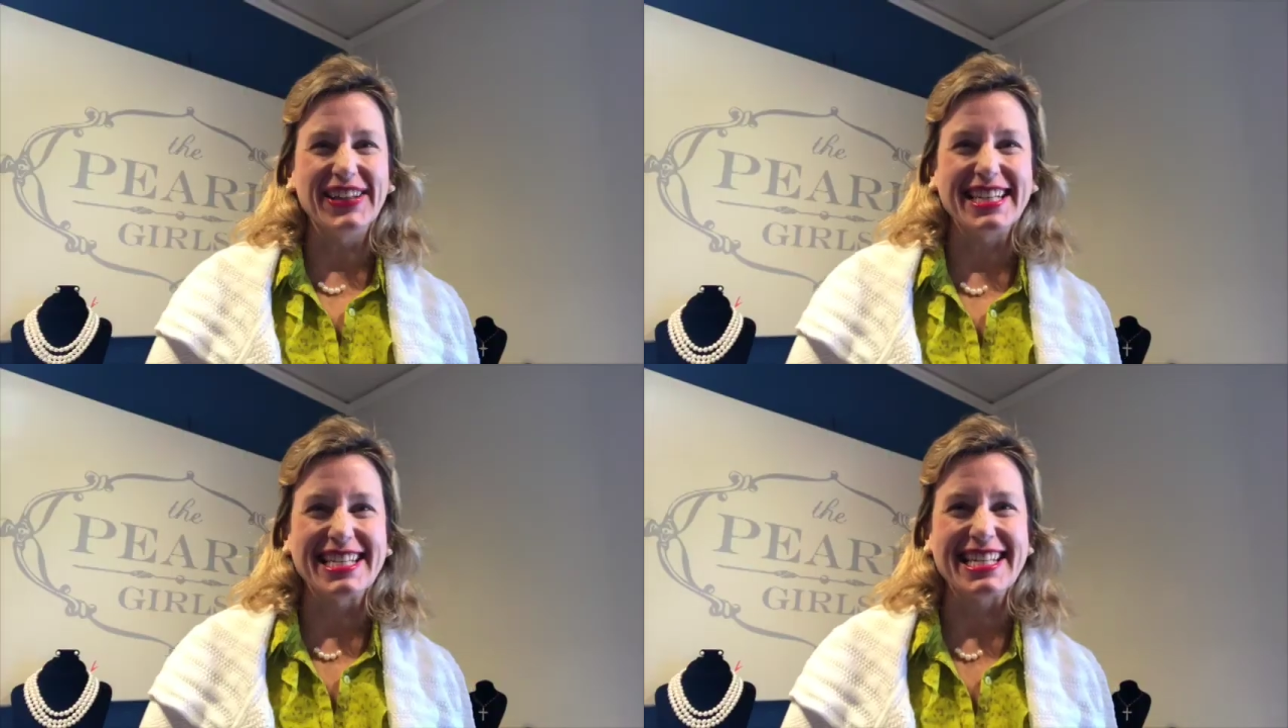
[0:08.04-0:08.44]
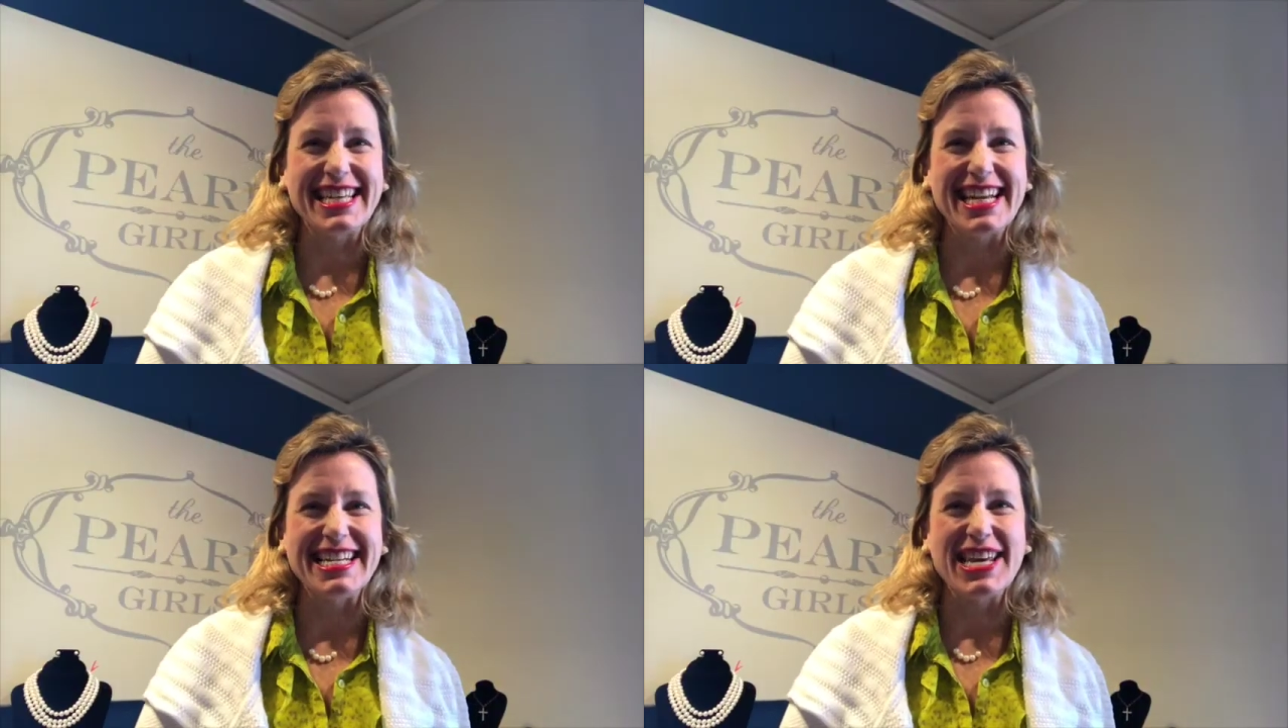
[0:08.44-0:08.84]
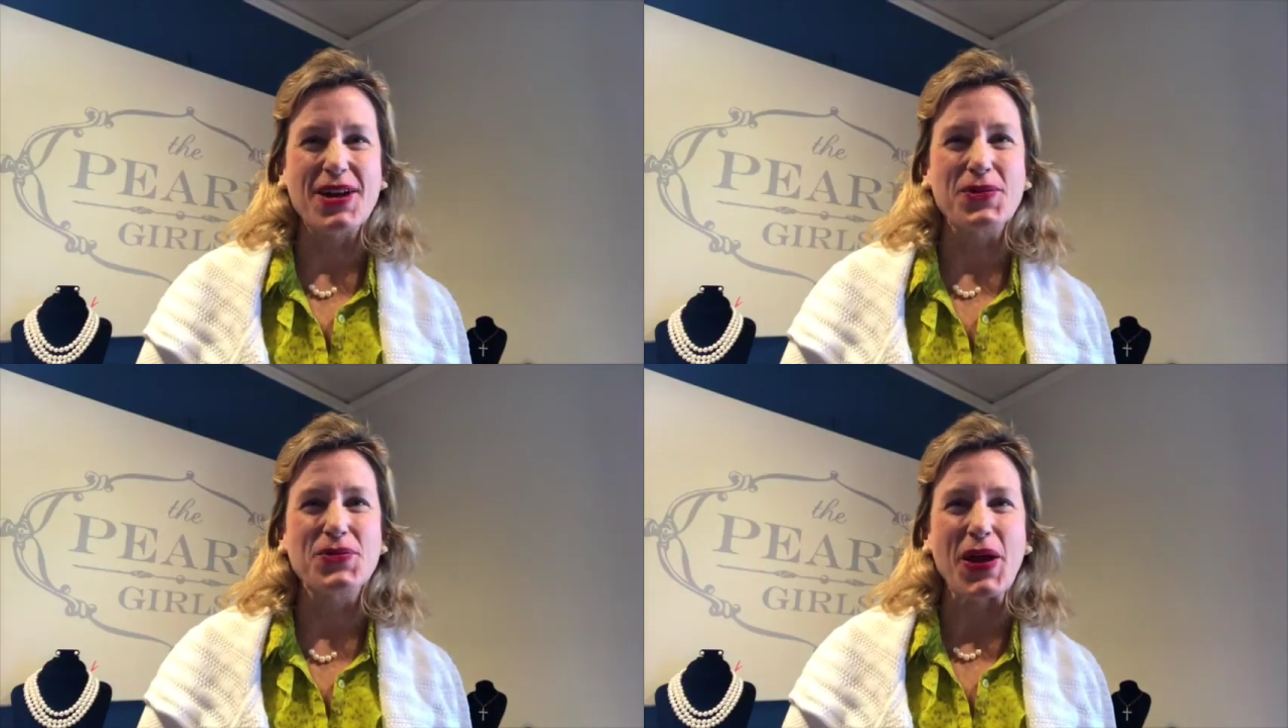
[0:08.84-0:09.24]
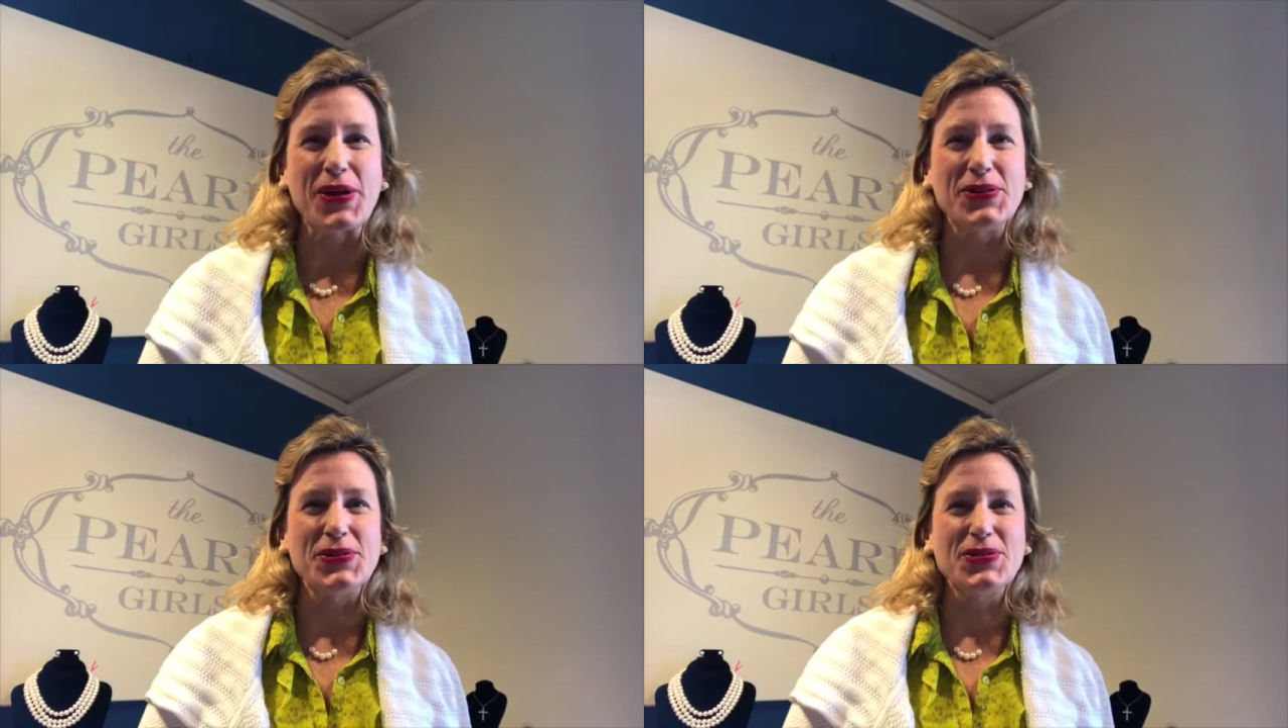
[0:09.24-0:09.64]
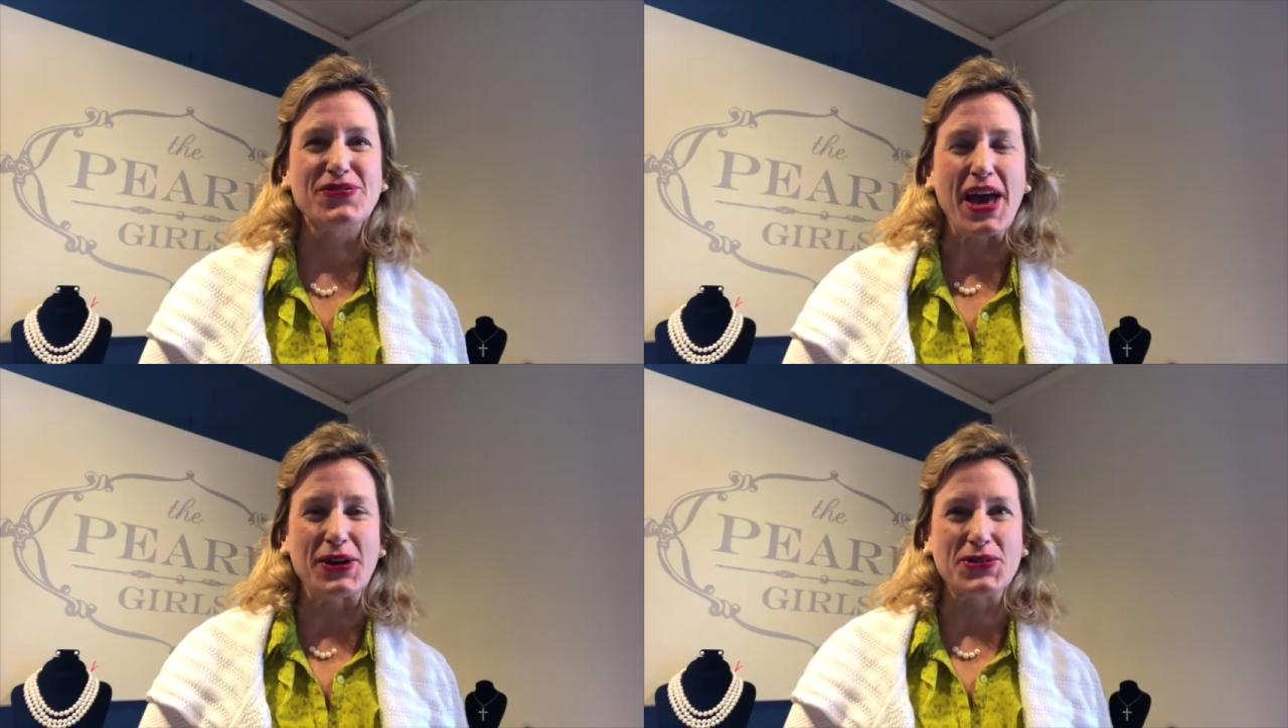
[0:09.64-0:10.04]
This is India Rose,
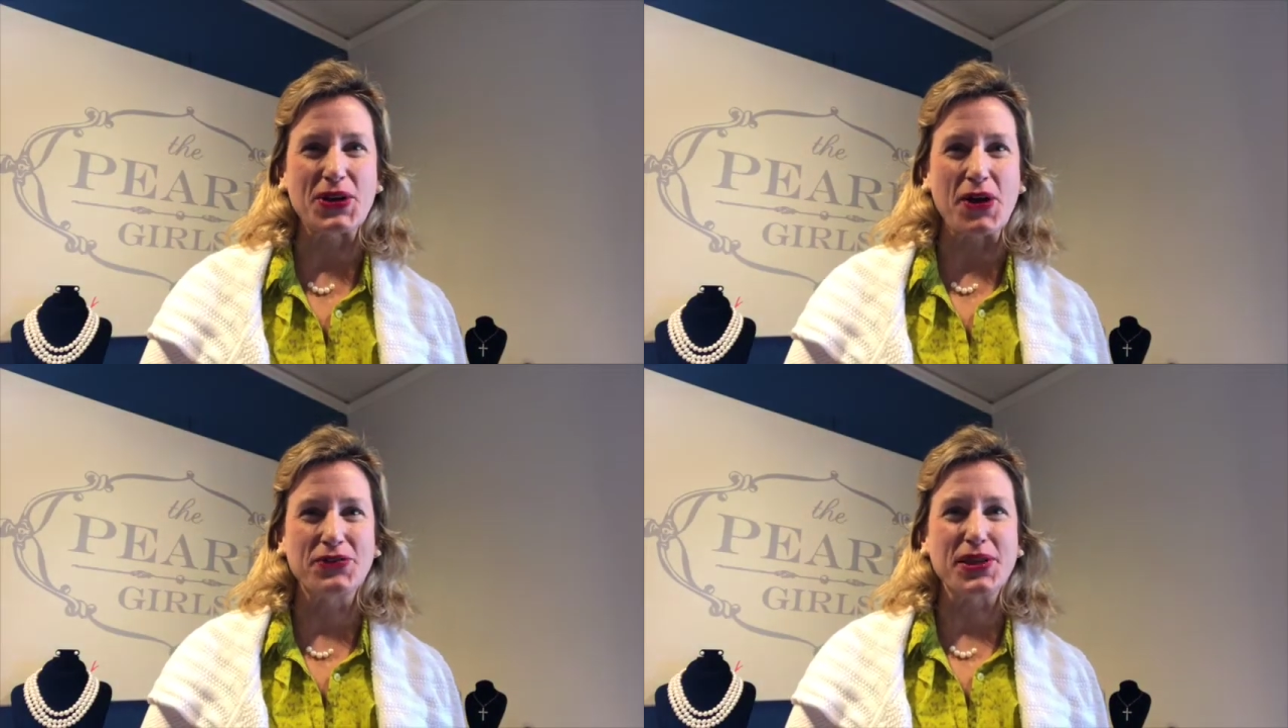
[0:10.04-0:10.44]
founder of